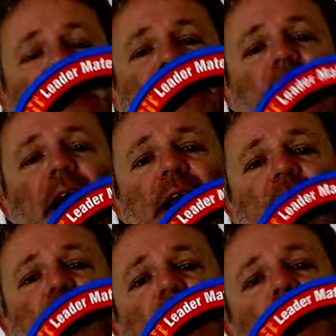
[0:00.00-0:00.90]
It's
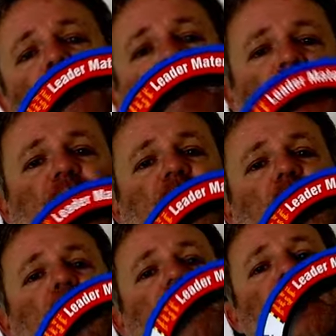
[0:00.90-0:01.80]
80 pound
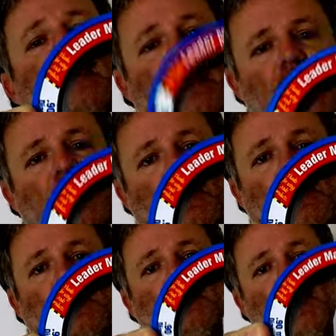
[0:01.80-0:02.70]
monofilament leader
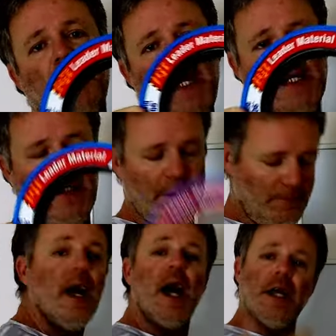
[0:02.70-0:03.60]
from Andy.
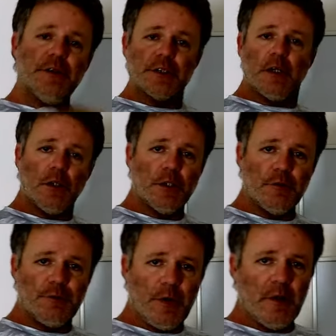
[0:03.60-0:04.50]
I use 100
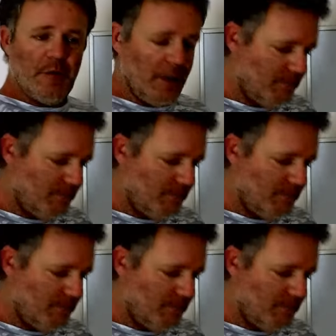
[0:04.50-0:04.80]
feet of it.